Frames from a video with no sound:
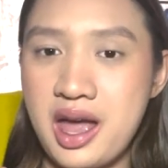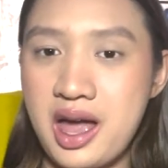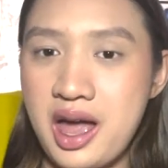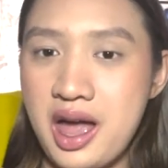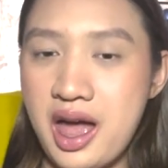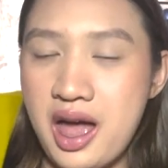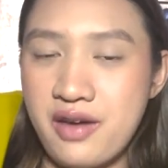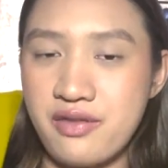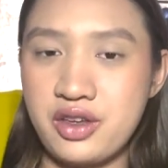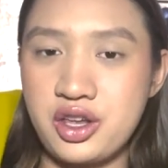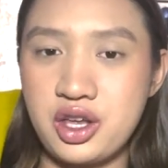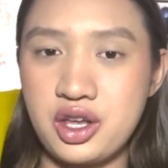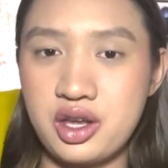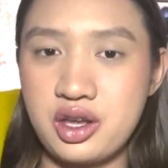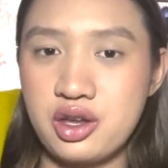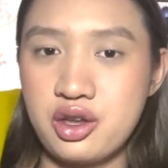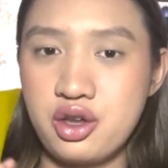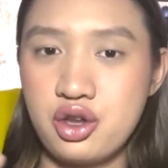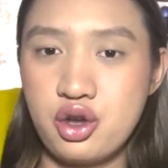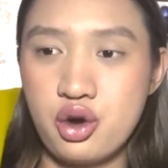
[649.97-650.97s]
having
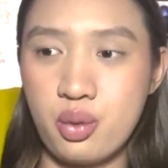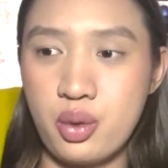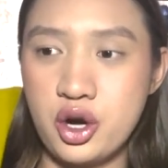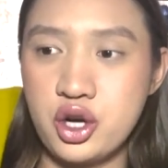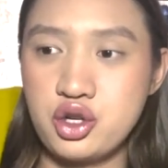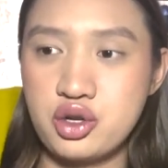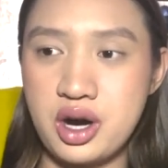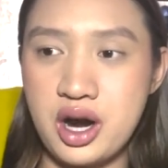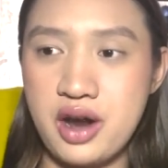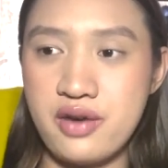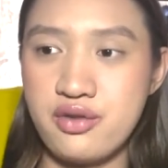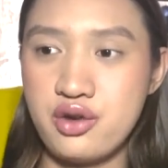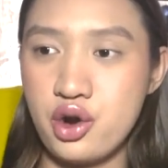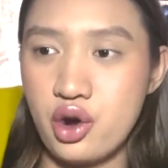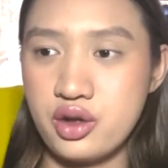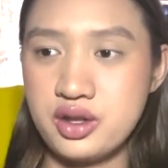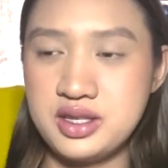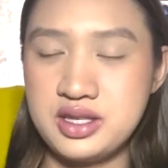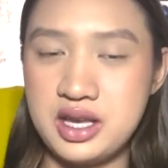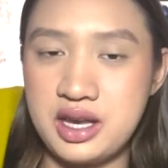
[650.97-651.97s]
your OneDrive
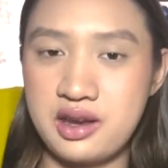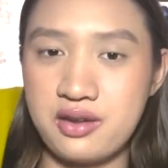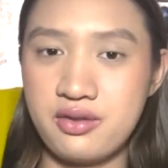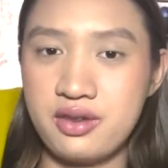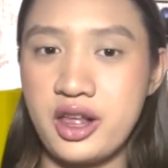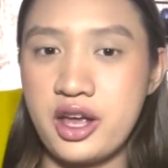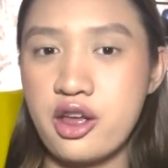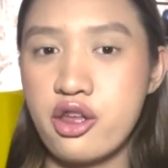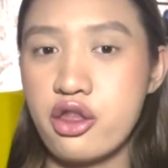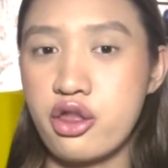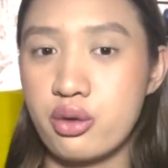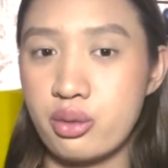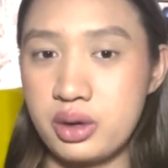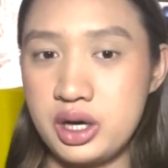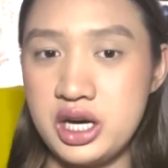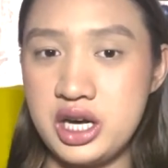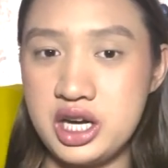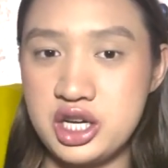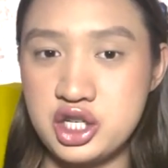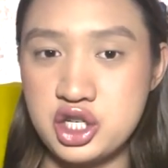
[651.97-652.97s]
not sync for like 3
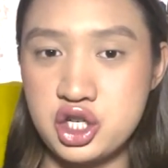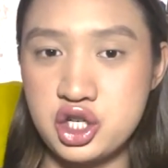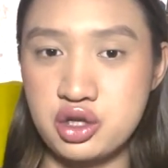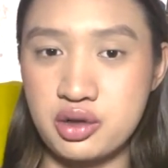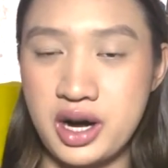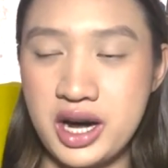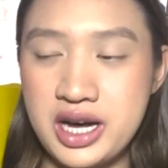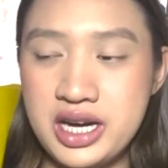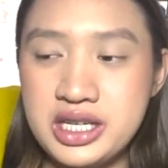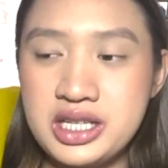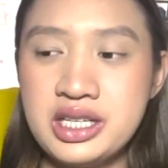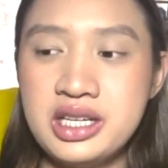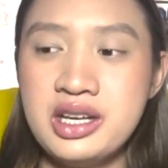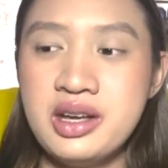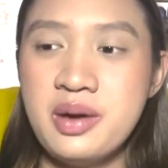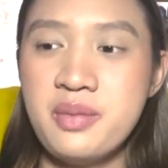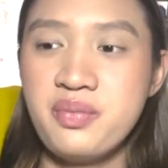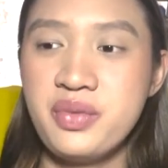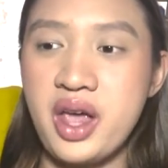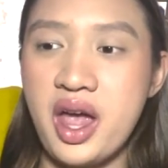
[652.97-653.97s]
years straight,
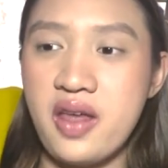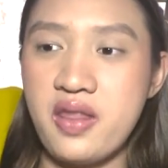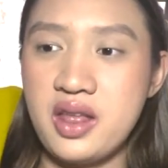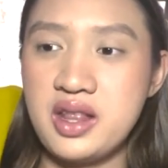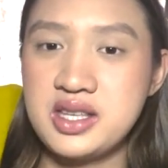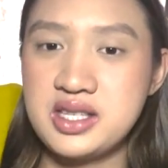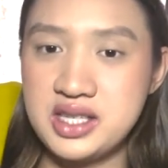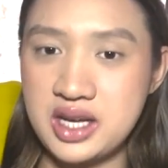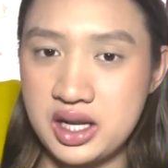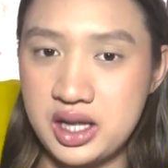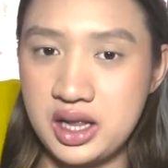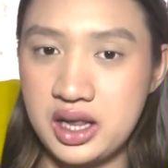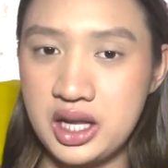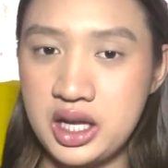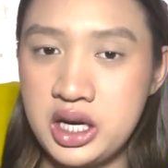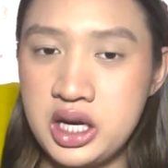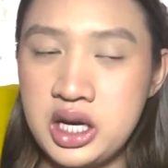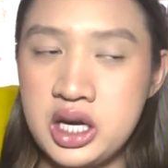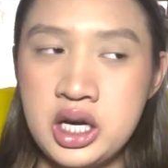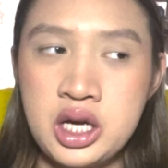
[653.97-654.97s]
and then
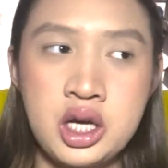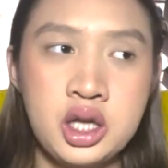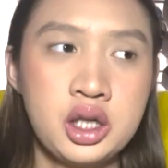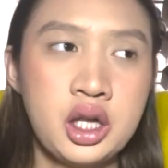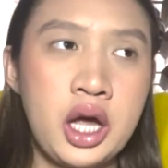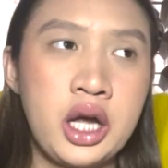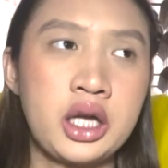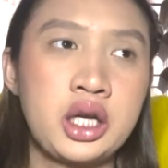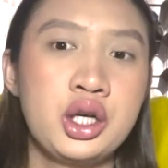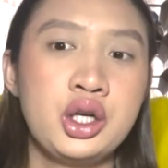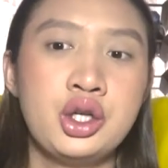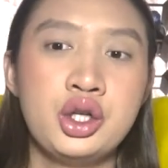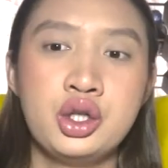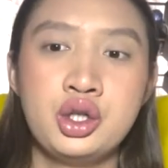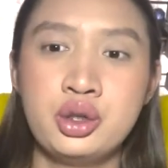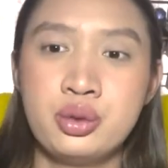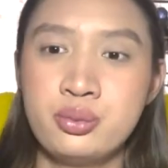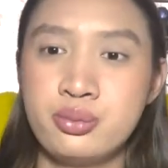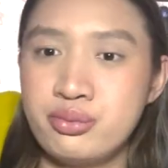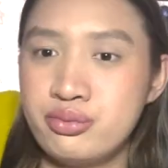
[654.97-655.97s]
suddenly like
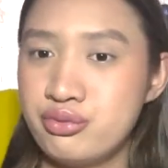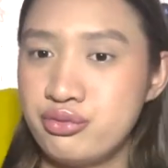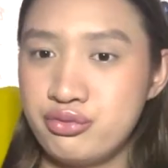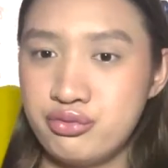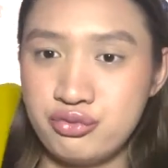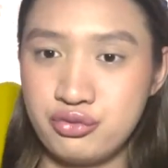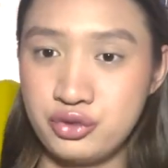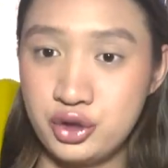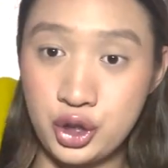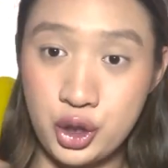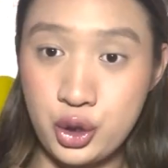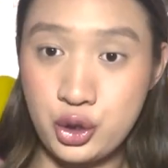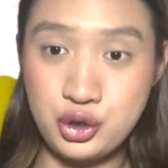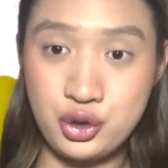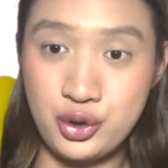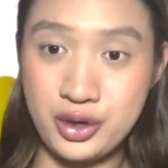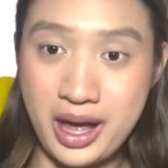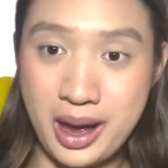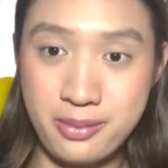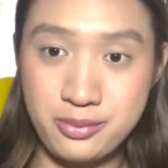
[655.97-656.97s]
lose
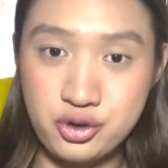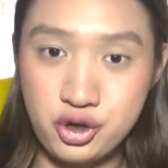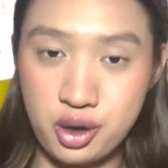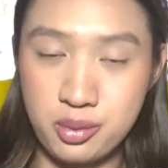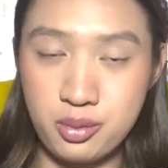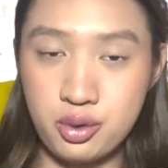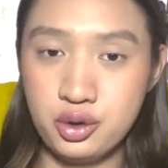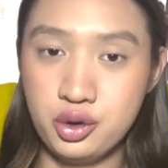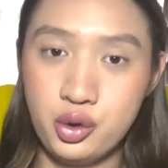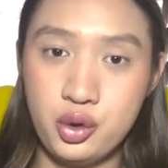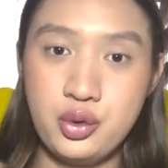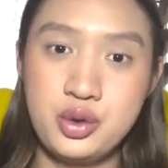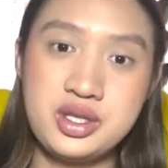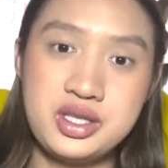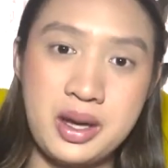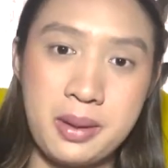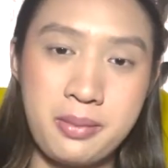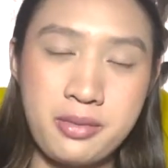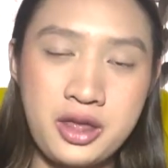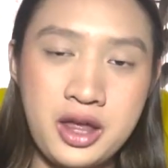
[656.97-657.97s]
your laptop or lose
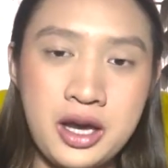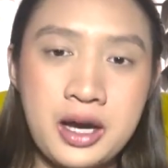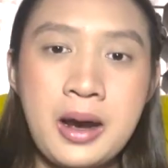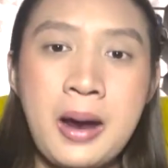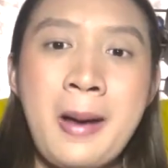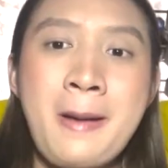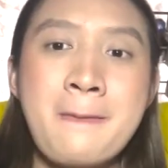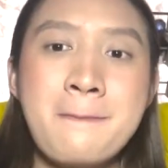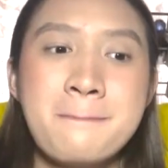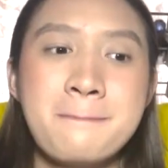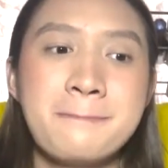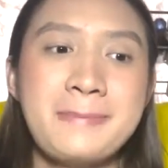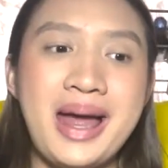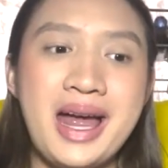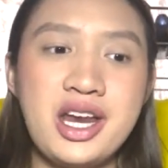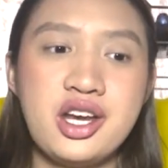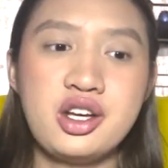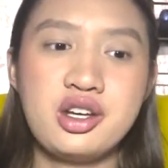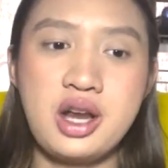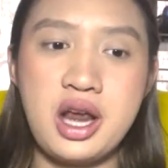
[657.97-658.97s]
something
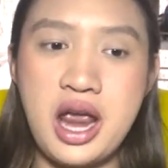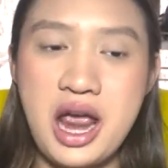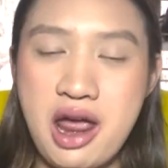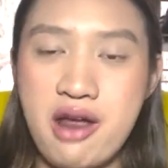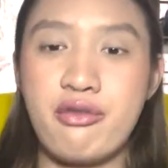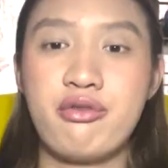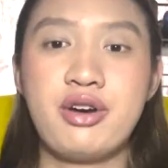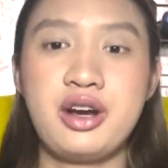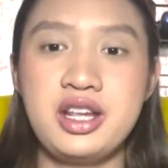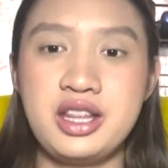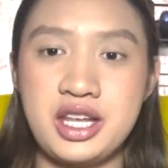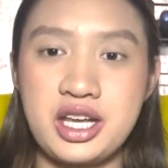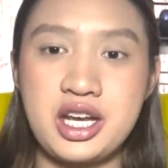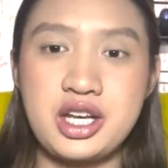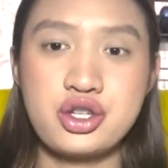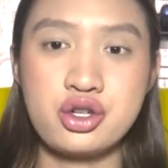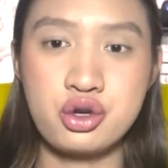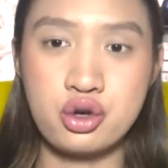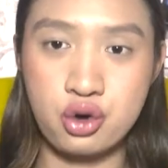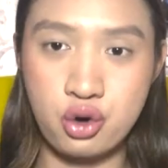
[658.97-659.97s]
and everything
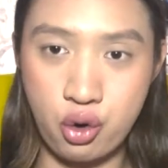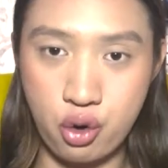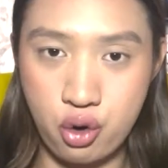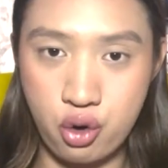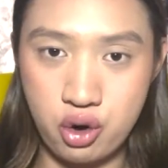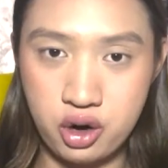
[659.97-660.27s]
is gone.